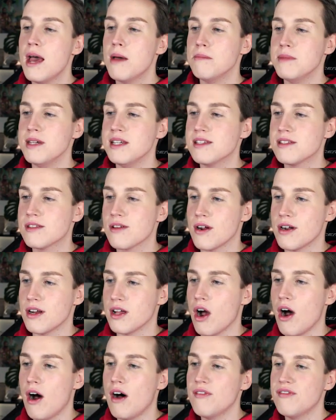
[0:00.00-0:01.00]
me
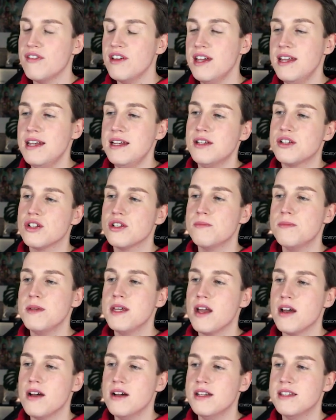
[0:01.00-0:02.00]
starting off in, just
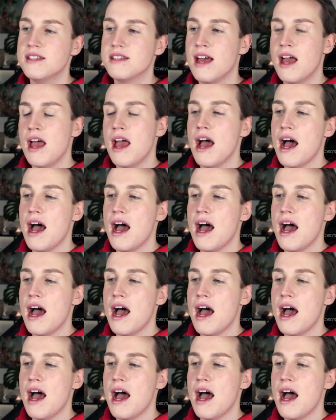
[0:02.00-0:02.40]
because